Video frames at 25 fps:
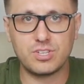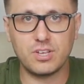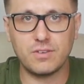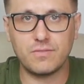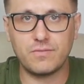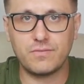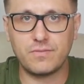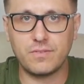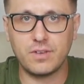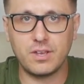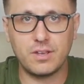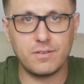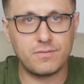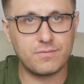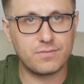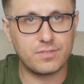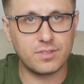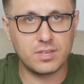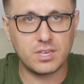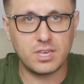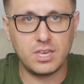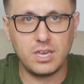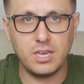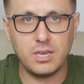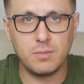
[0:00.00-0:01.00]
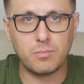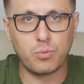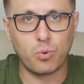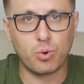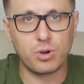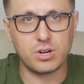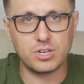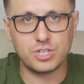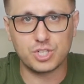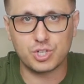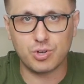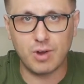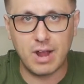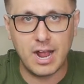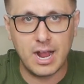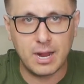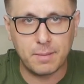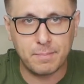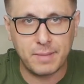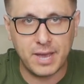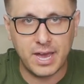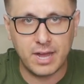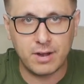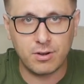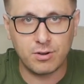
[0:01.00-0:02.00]
If the keyboard and
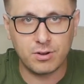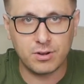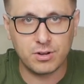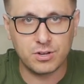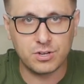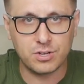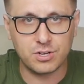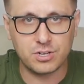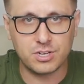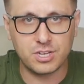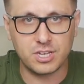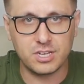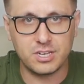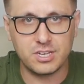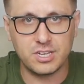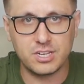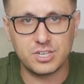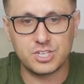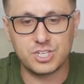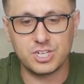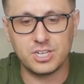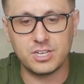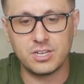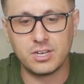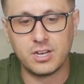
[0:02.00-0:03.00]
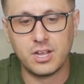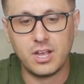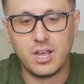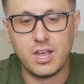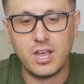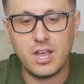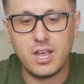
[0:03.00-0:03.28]
trackpad are in a good condition,